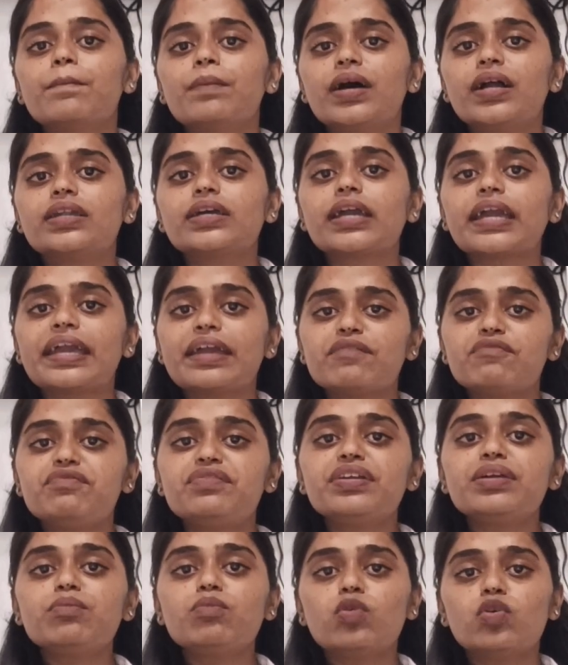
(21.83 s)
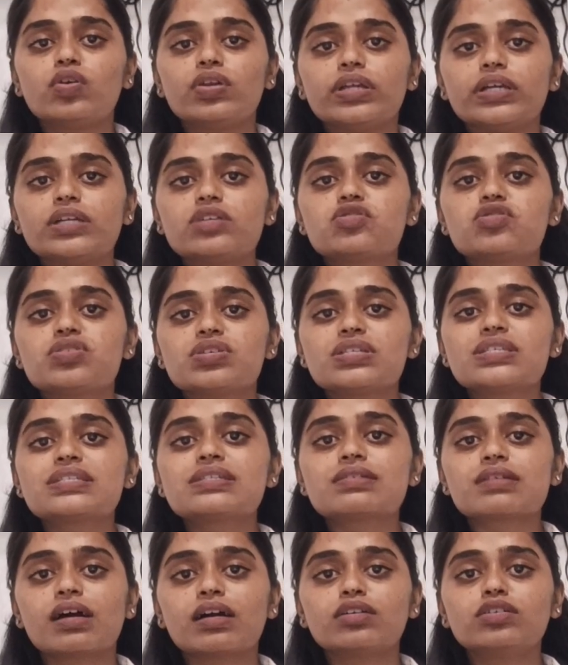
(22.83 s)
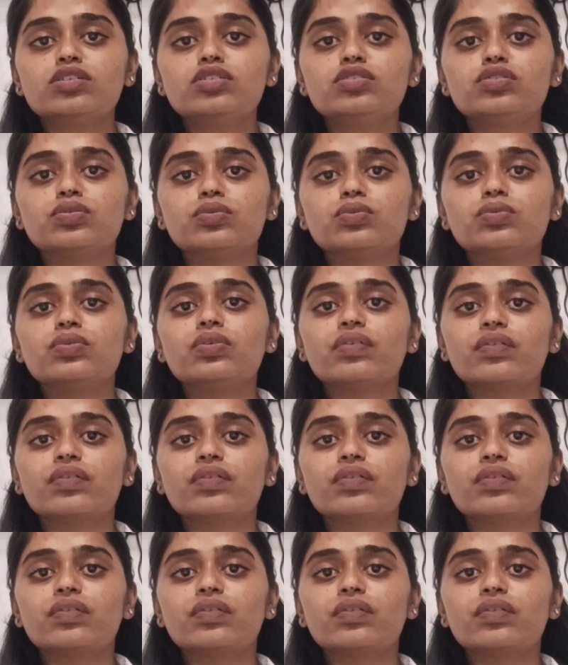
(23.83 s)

but every morning she struggles to